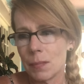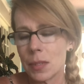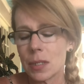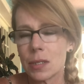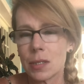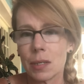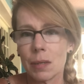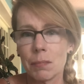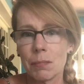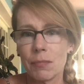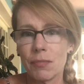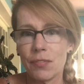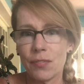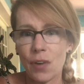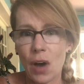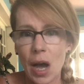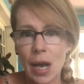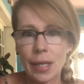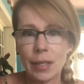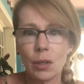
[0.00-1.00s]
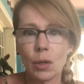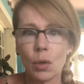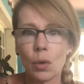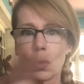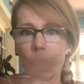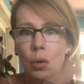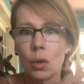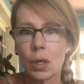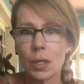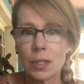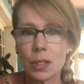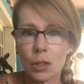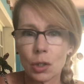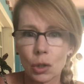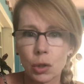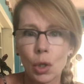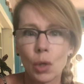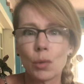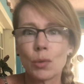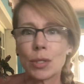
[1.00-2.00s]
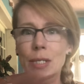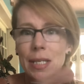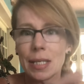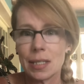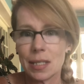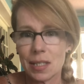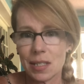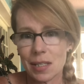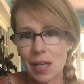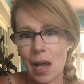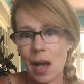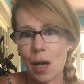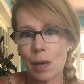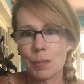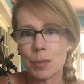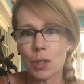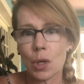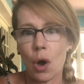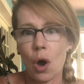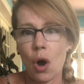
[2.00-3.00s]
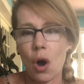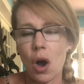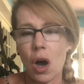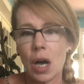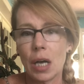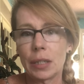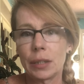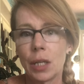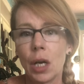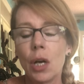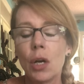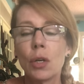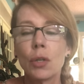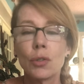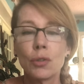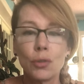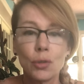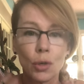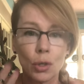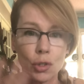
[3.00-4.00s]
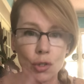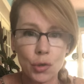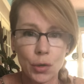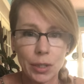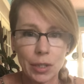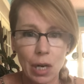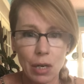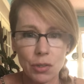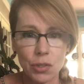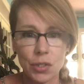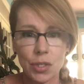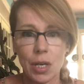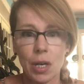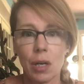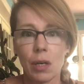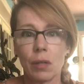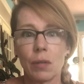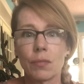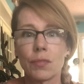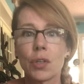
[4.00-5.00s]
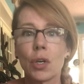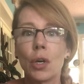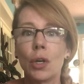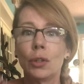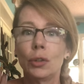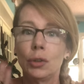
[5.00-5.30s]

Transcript: some final closing steps on nurturing ourselves,